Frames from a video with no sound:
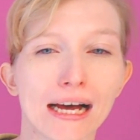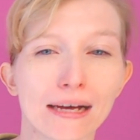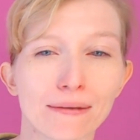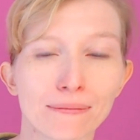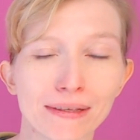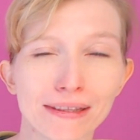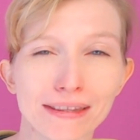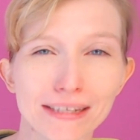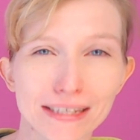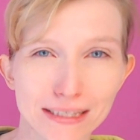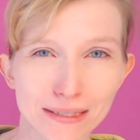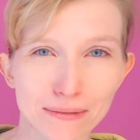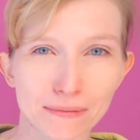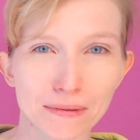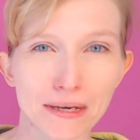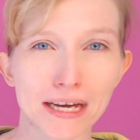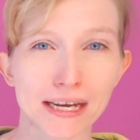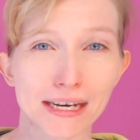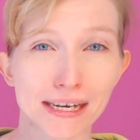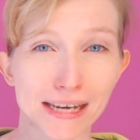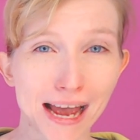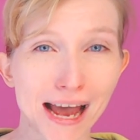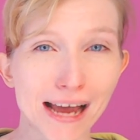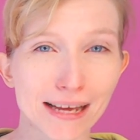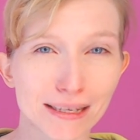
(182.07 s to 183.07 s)
But this
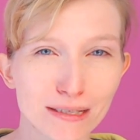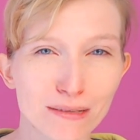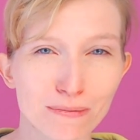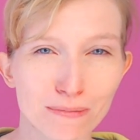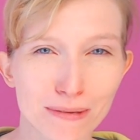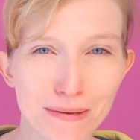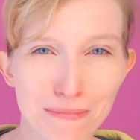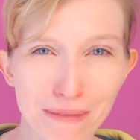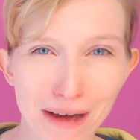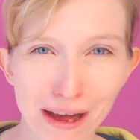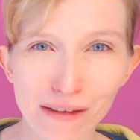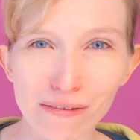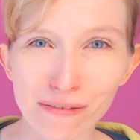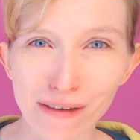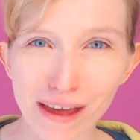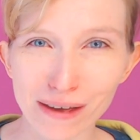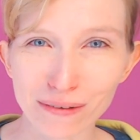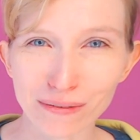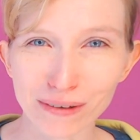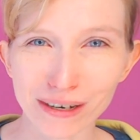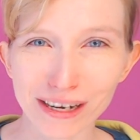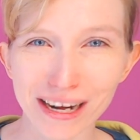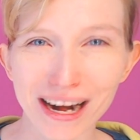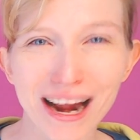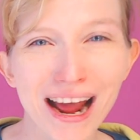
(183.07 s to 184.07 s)
one has been my
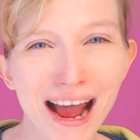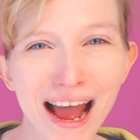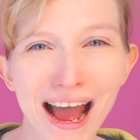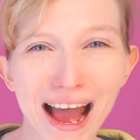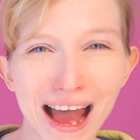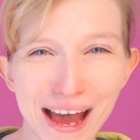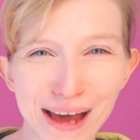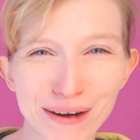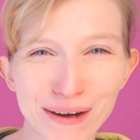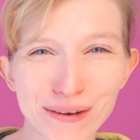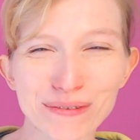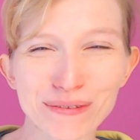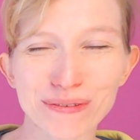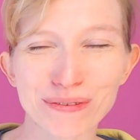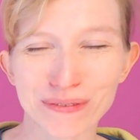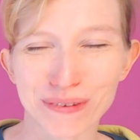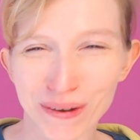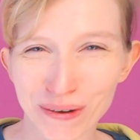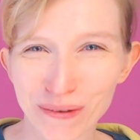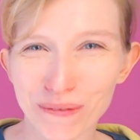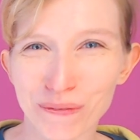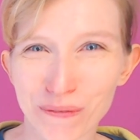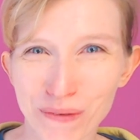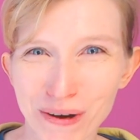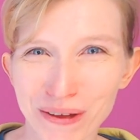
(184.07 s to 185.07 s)
favorite out of
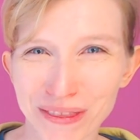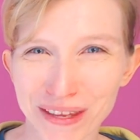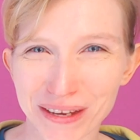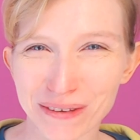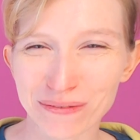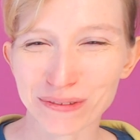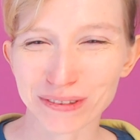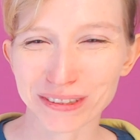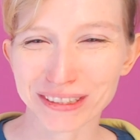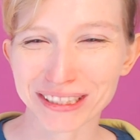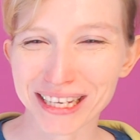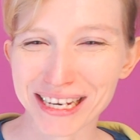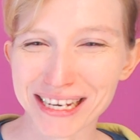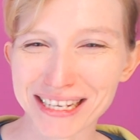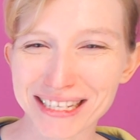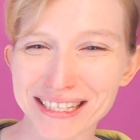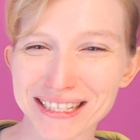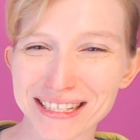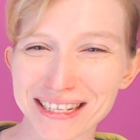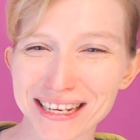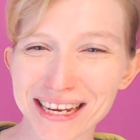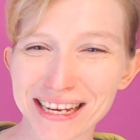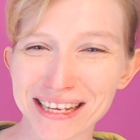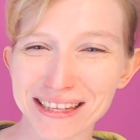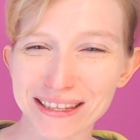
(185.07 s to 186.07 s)
what they've
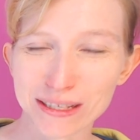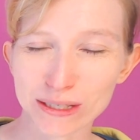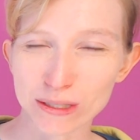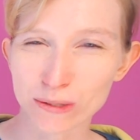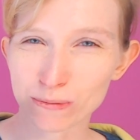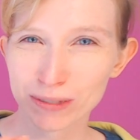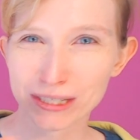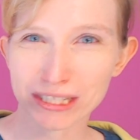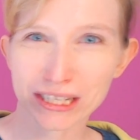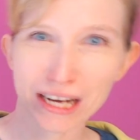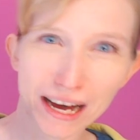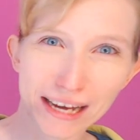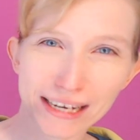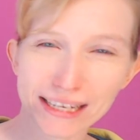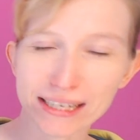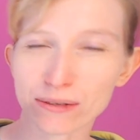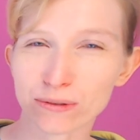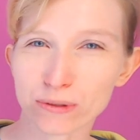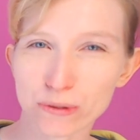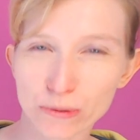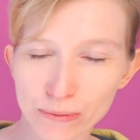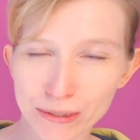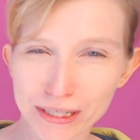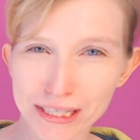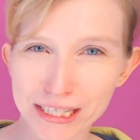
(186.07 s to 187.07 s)
released in the Sweet Tiny or
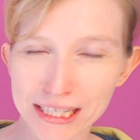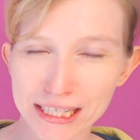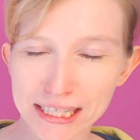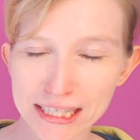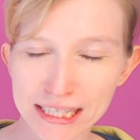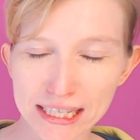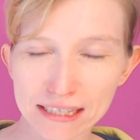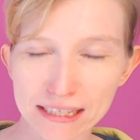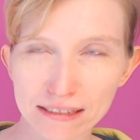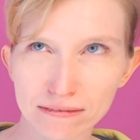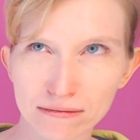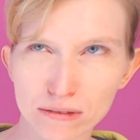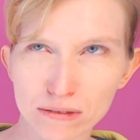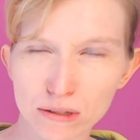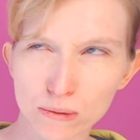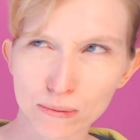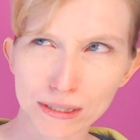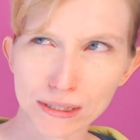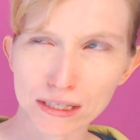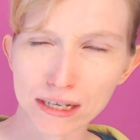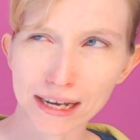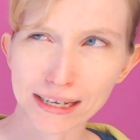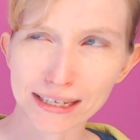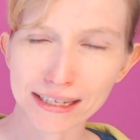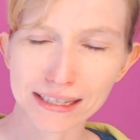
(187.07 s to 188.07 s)
Sweet Teeny.
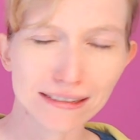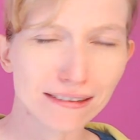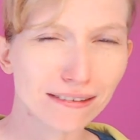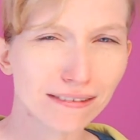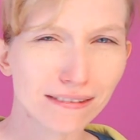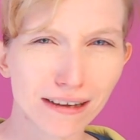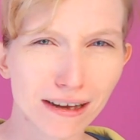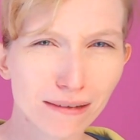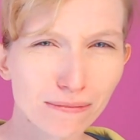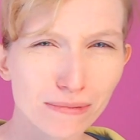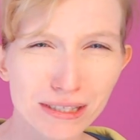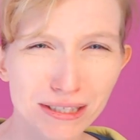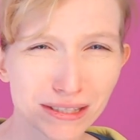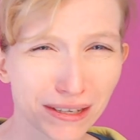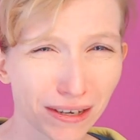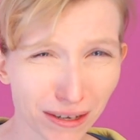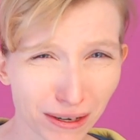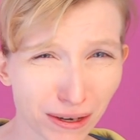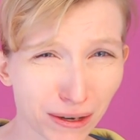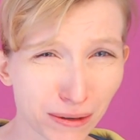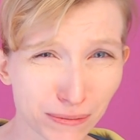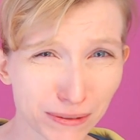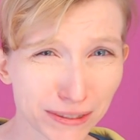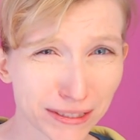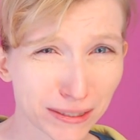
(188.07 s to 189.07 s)
Sweet Tiny. I'm just going
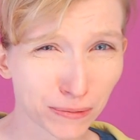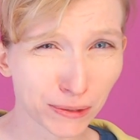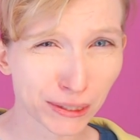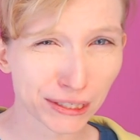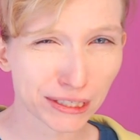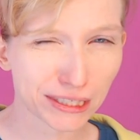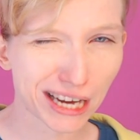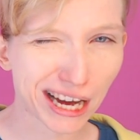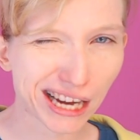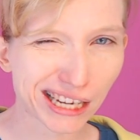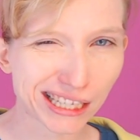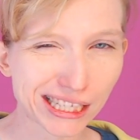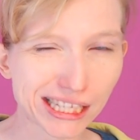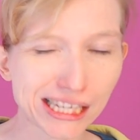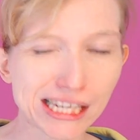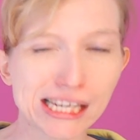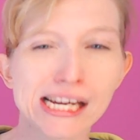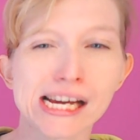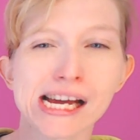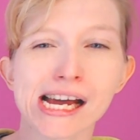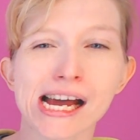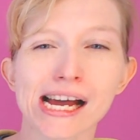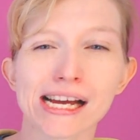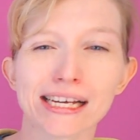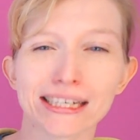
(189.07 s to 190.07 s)
to go with Sweet Tiny
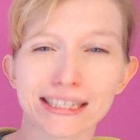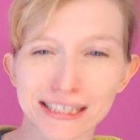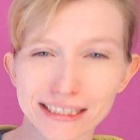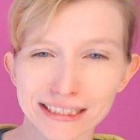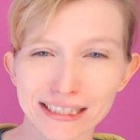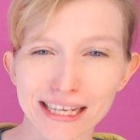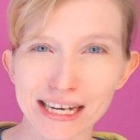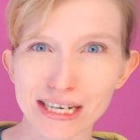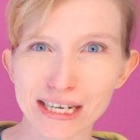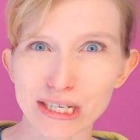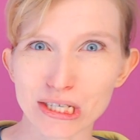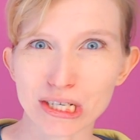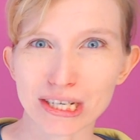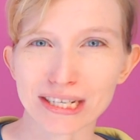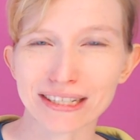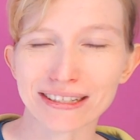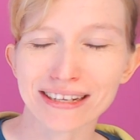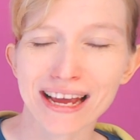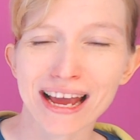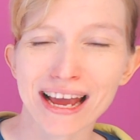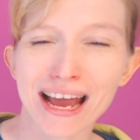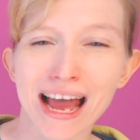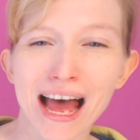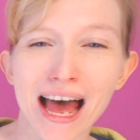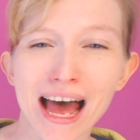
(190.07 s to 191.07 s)
collection.
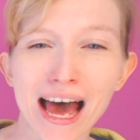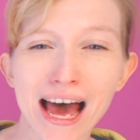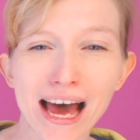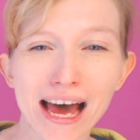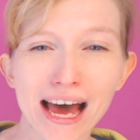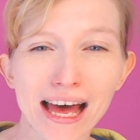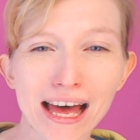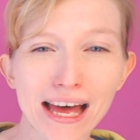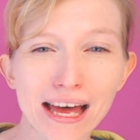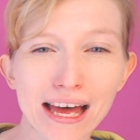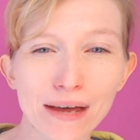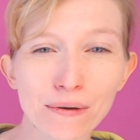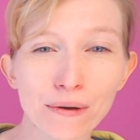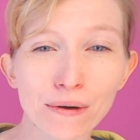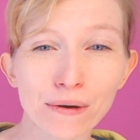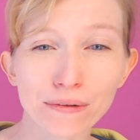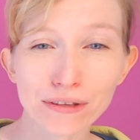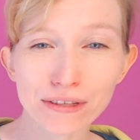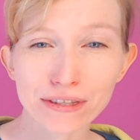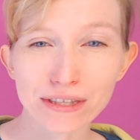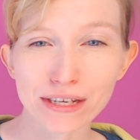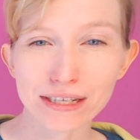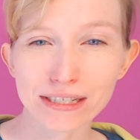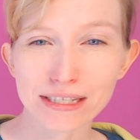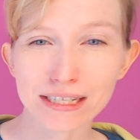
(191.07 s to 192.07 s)
On the
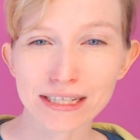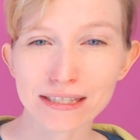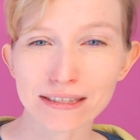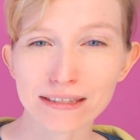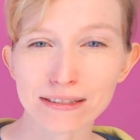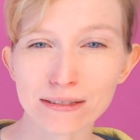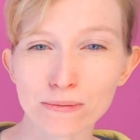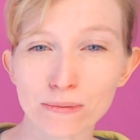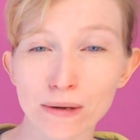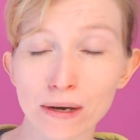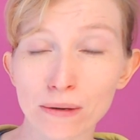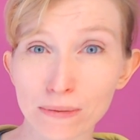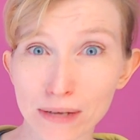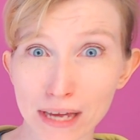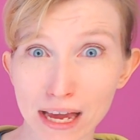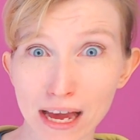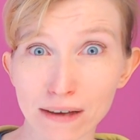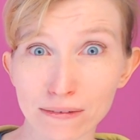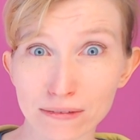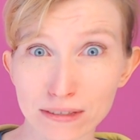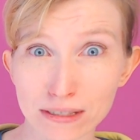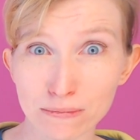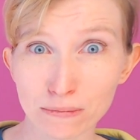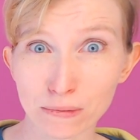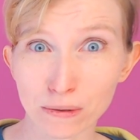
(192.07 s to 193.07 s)
13th as well, we
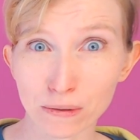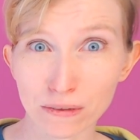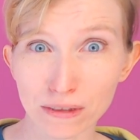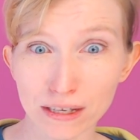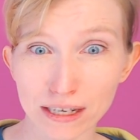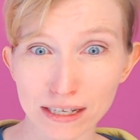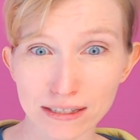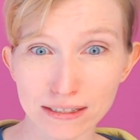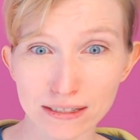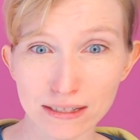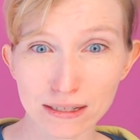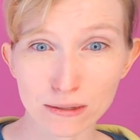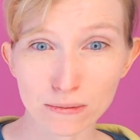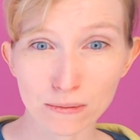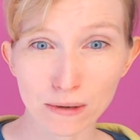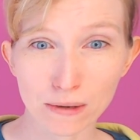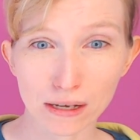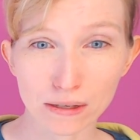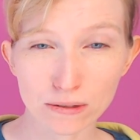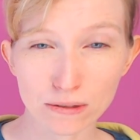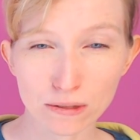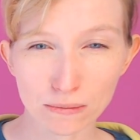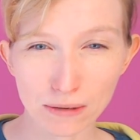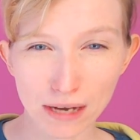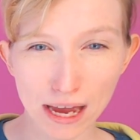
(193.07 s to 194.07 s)
have some more things as well.
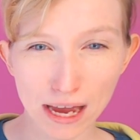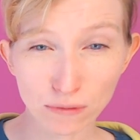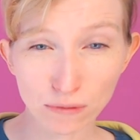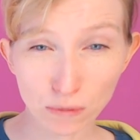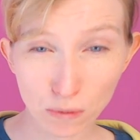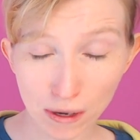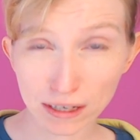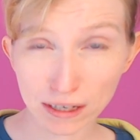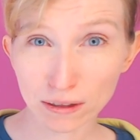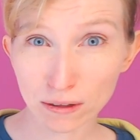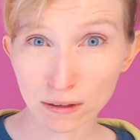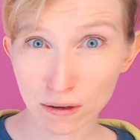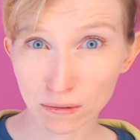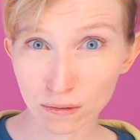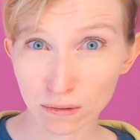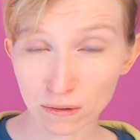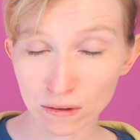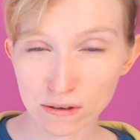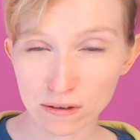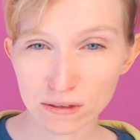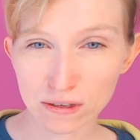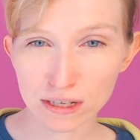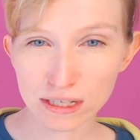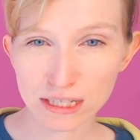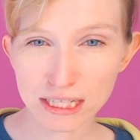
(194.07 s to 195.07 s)
So we have quite a lot on the
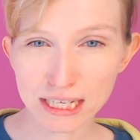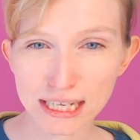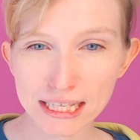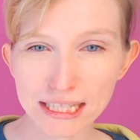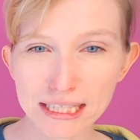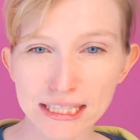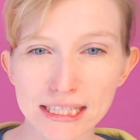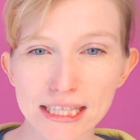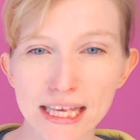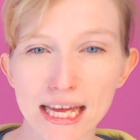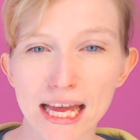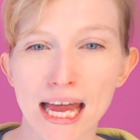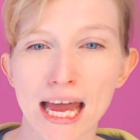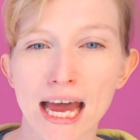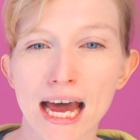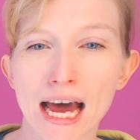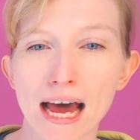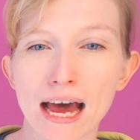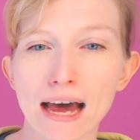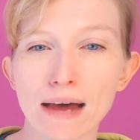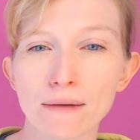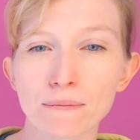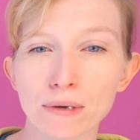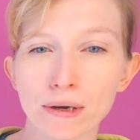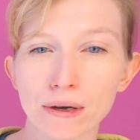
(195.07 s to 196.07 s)

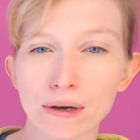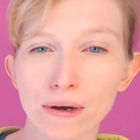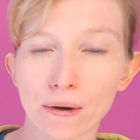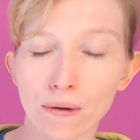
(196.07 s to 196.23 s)
13th.